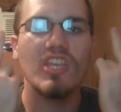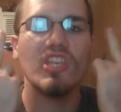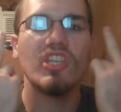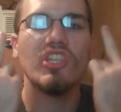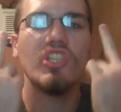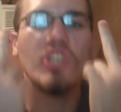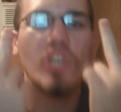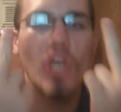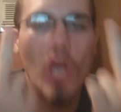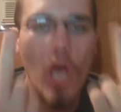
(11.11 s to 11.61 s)

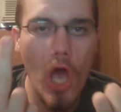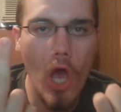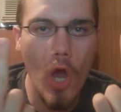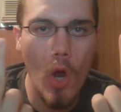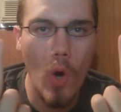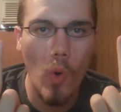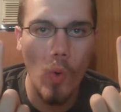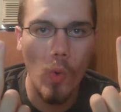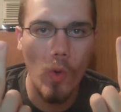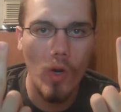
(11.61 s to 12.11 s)

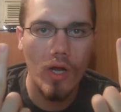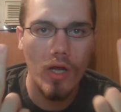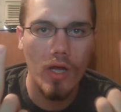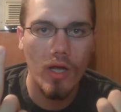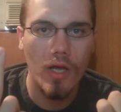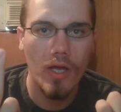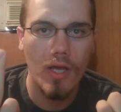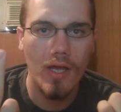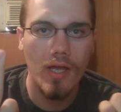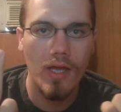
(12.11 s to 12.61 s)
YOU
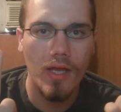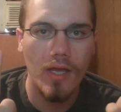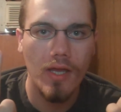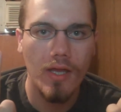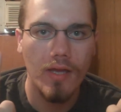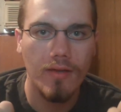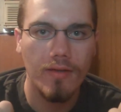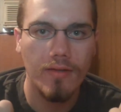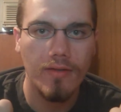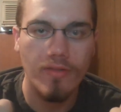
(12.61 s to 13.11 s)

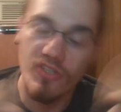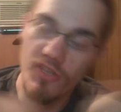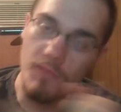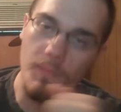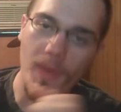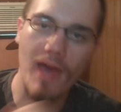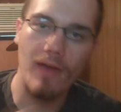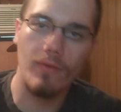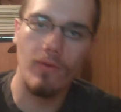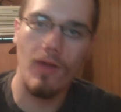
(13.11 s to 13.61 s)
to
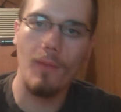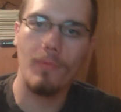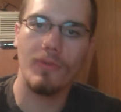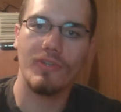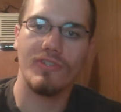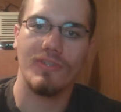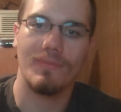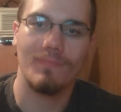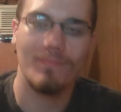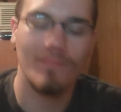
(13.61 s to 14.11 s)
Pat
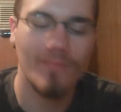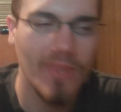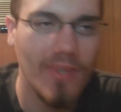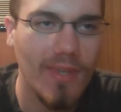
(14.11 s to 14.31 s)
Robertson.